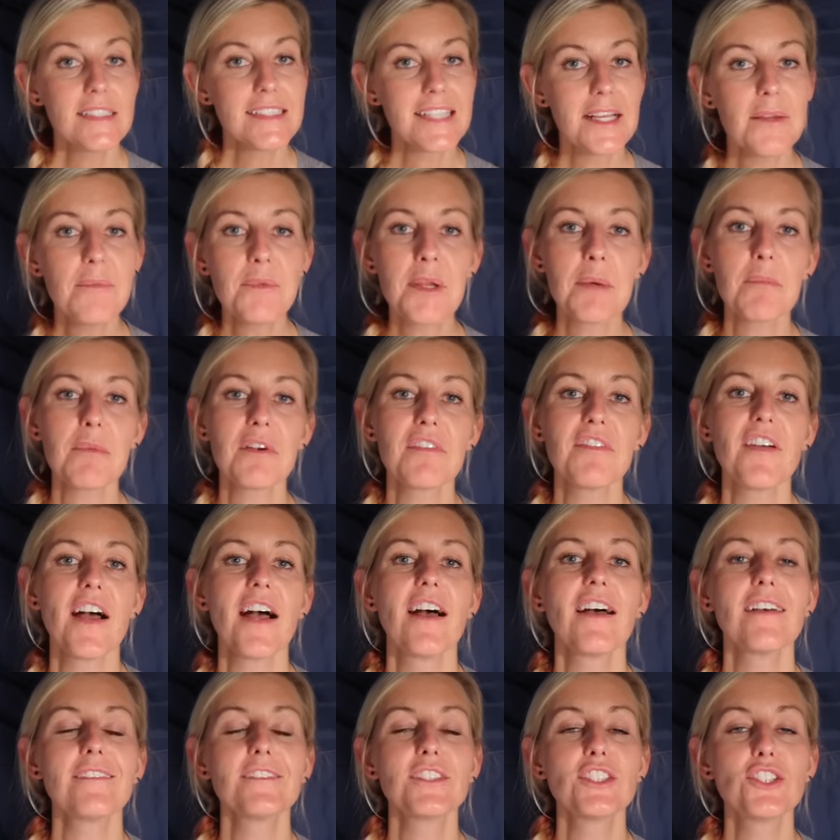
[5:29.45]
Tip number
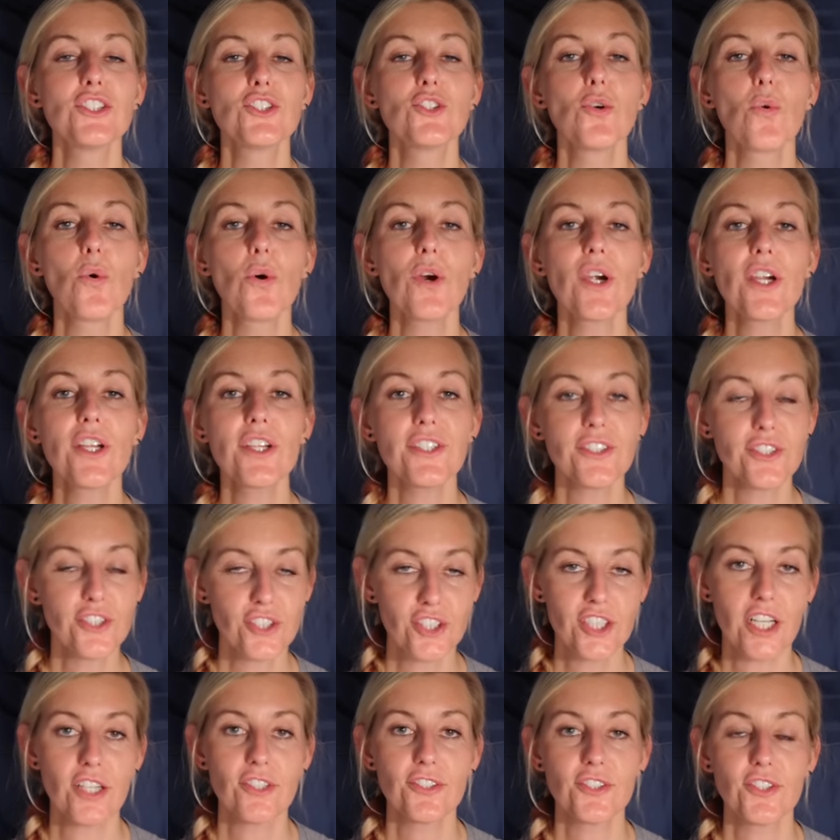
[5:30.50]
five, store your
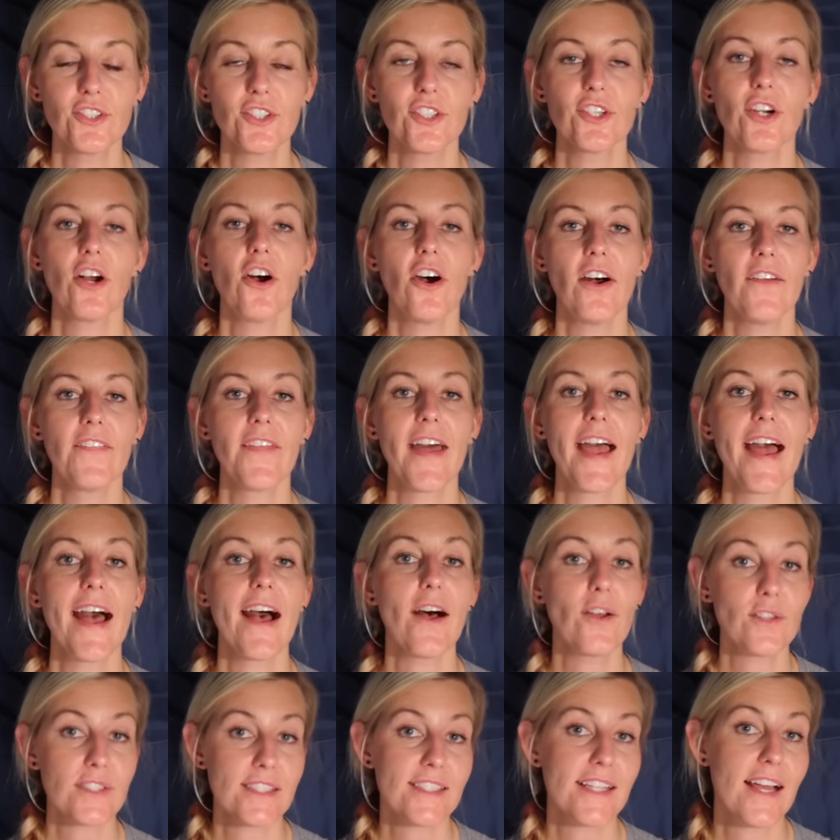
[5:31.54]
shelter on the
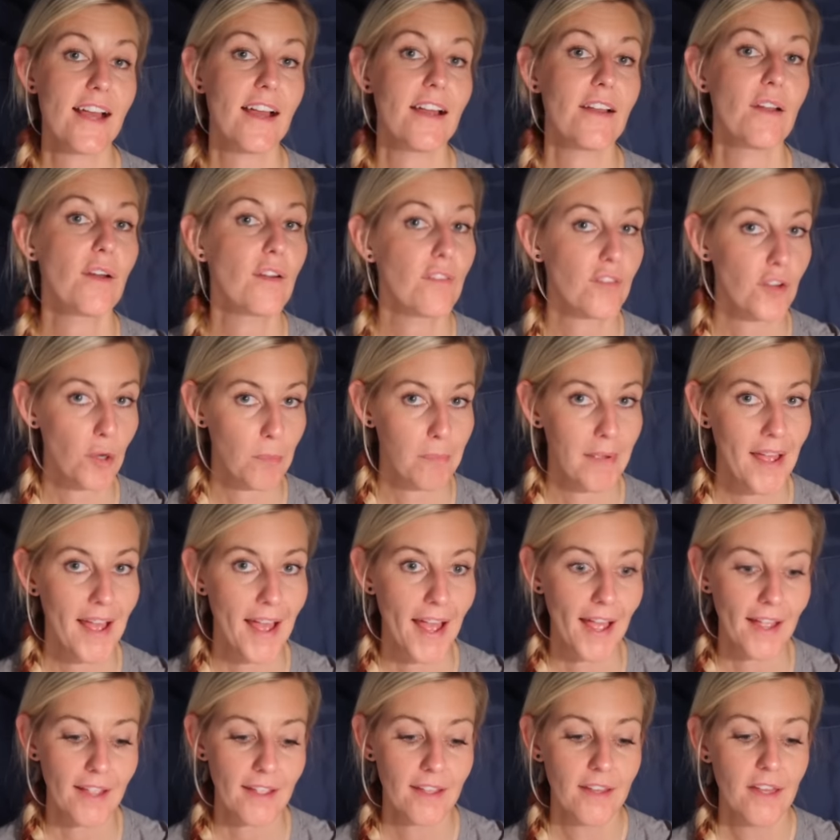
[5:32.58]
outside of your
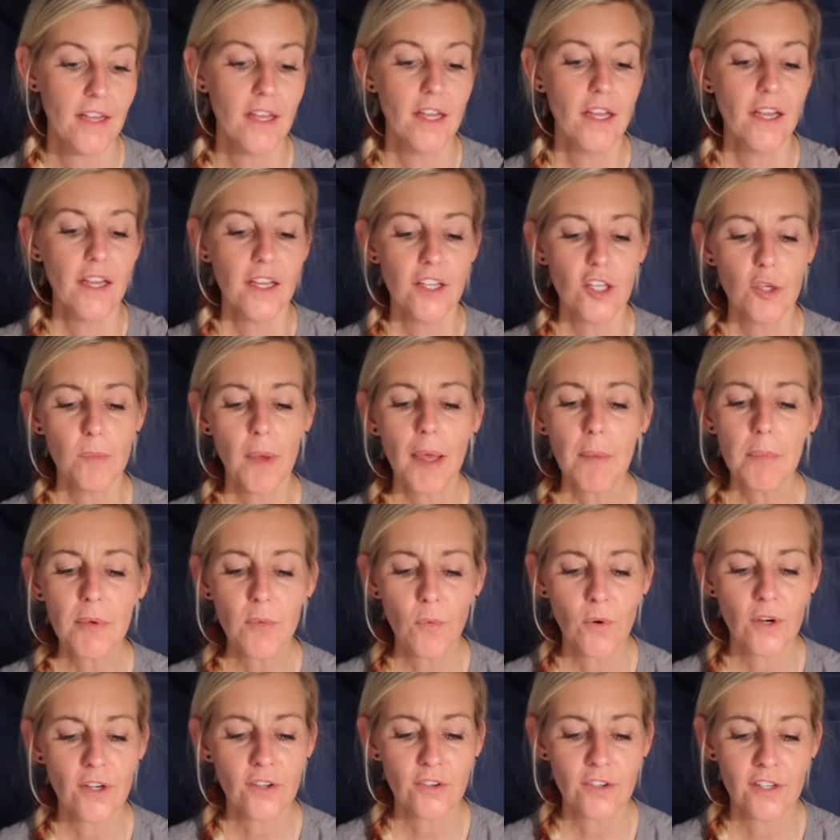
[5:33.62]
pack. You might be
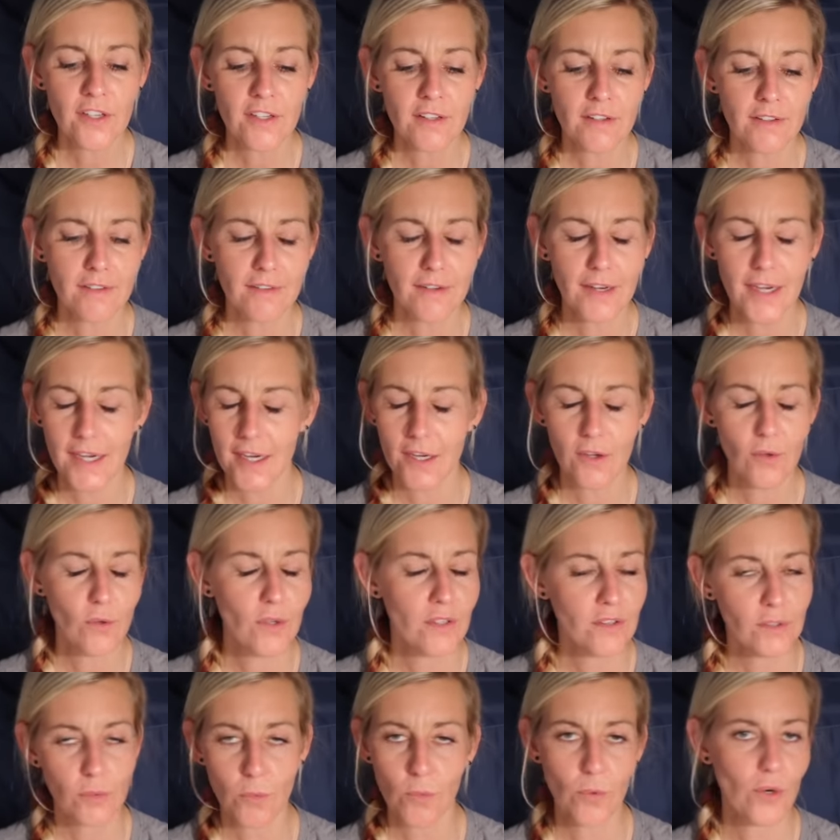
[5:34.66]
wondering how
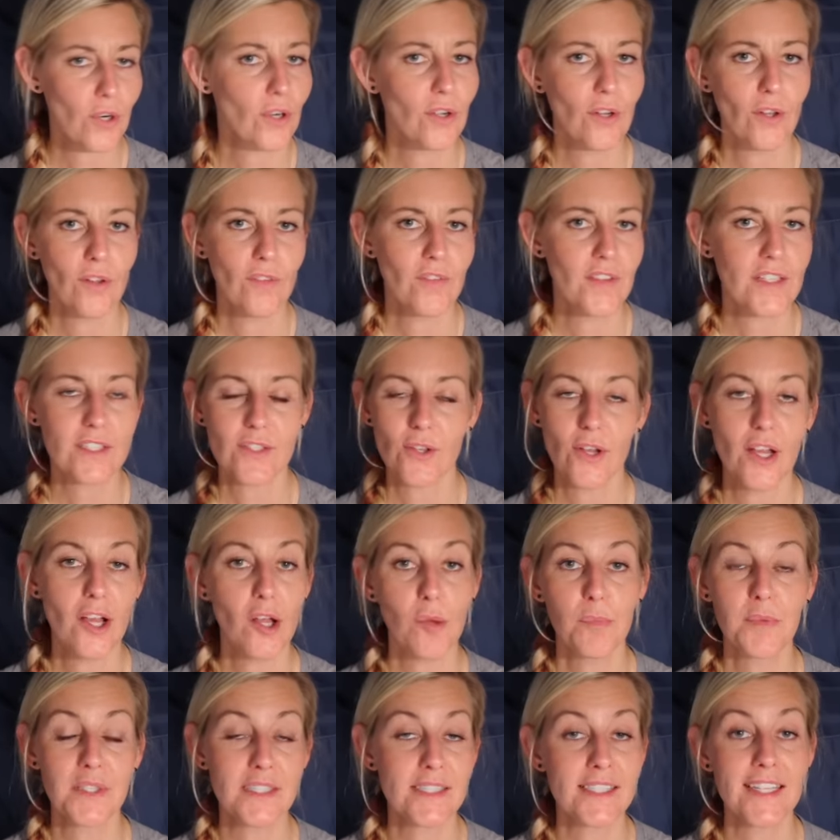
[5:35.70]
in the world this will
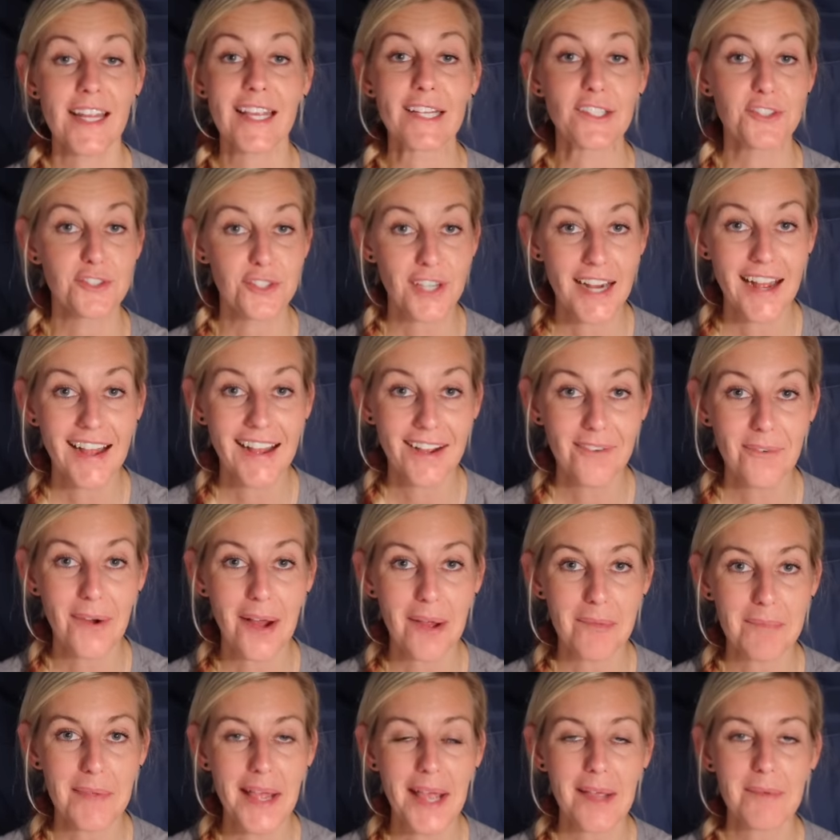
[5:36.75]
help you stay dry
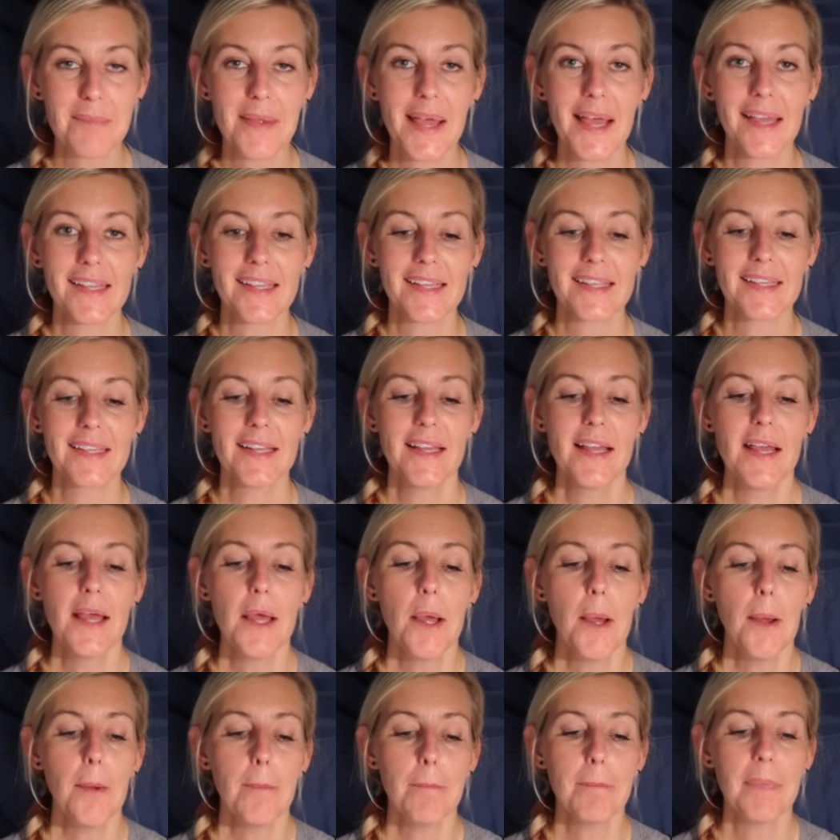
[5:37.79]
while backpacking,
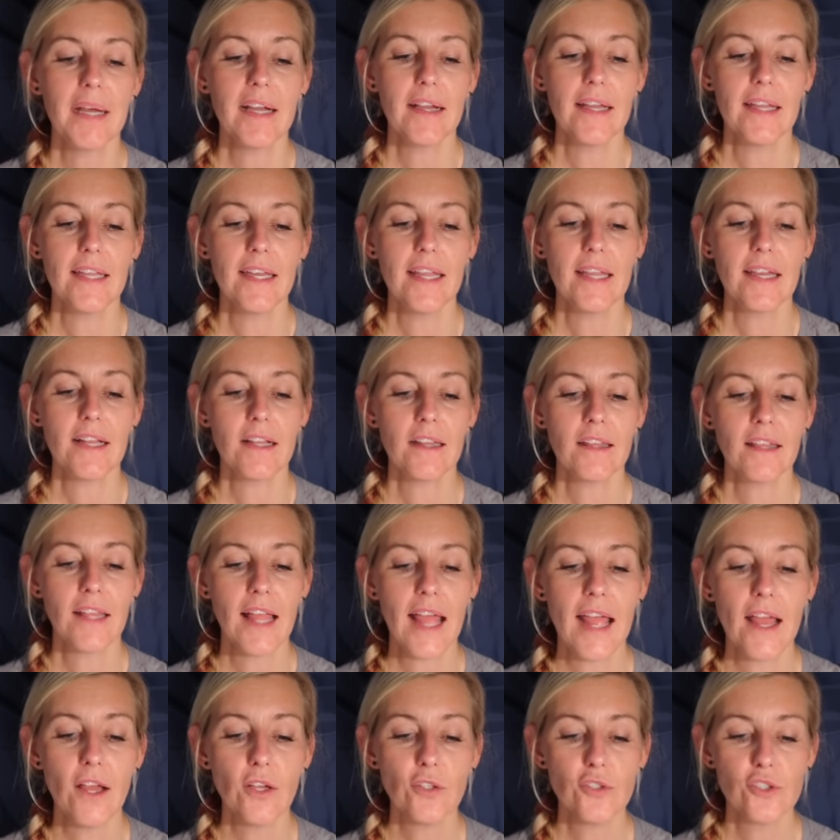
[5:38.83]
but it
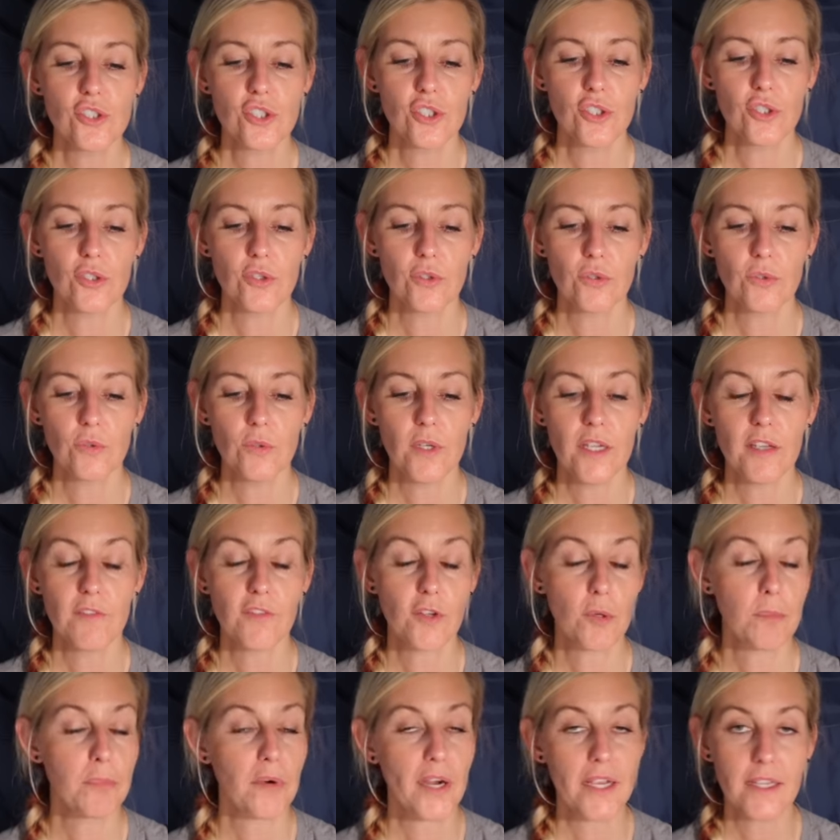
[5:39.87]
allows you, if
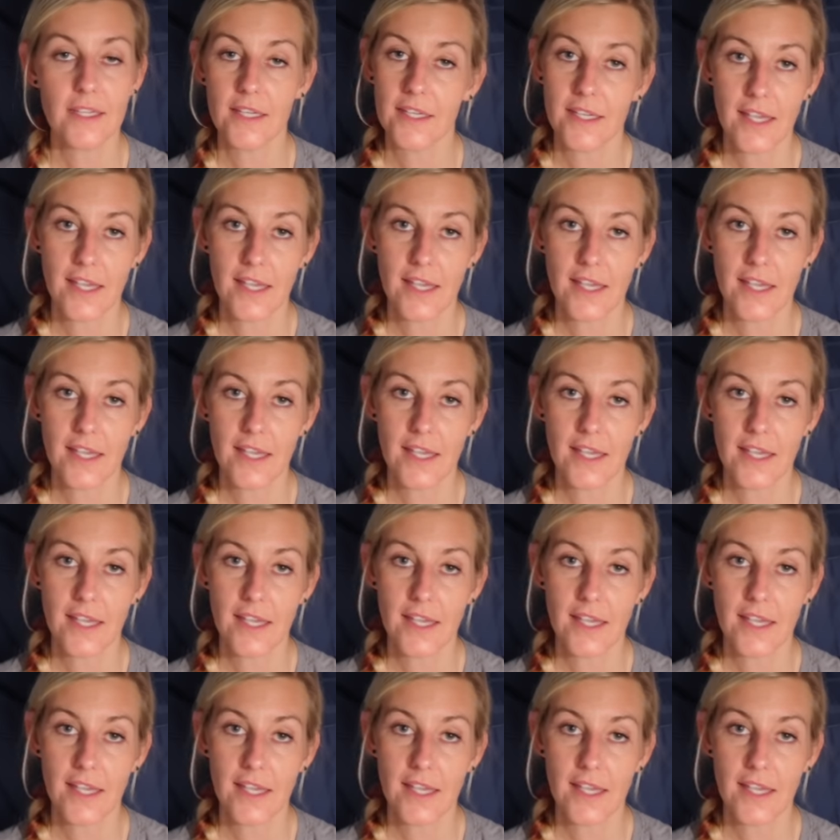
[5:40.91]
you're breaking